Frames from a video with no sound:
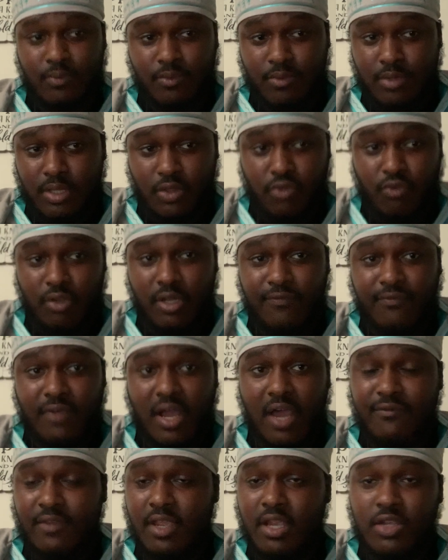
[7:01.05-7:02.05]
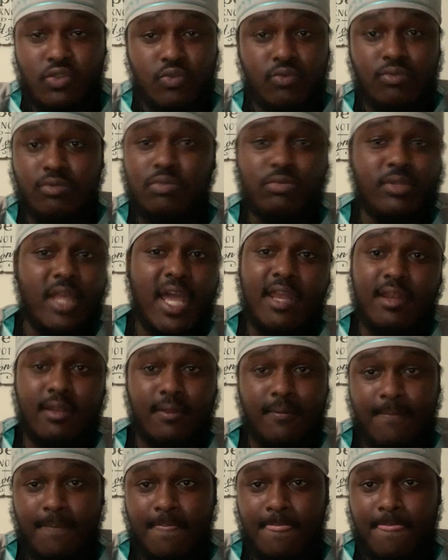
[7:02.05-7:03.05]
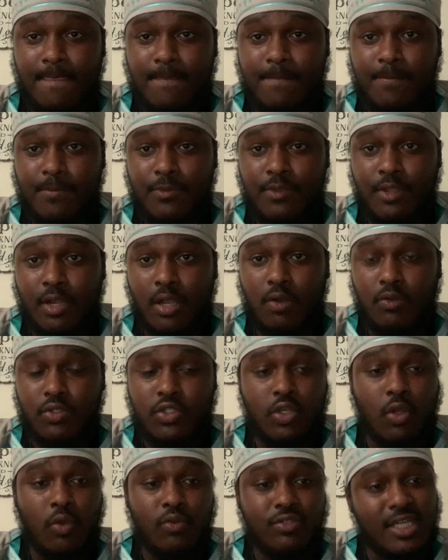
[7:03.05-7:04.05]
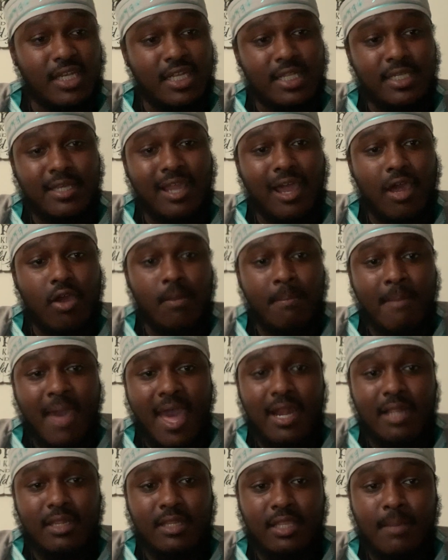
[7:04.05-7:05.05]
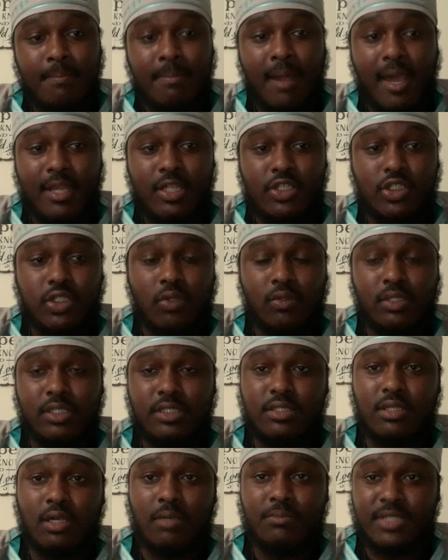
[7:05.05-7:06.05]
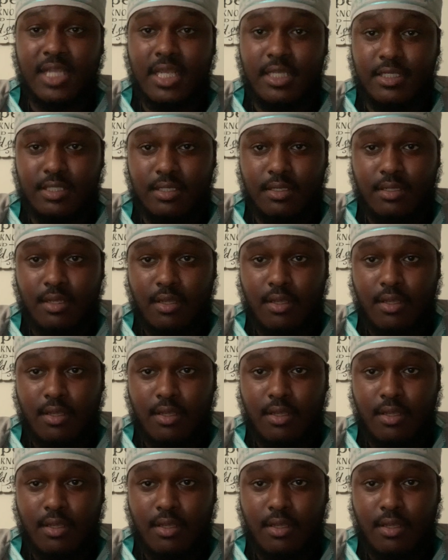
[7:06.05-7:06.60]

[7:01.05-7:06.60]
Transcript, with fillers: in three to five years, you're dead. You know, so those that didn't die automatically, your body is slowly um changing.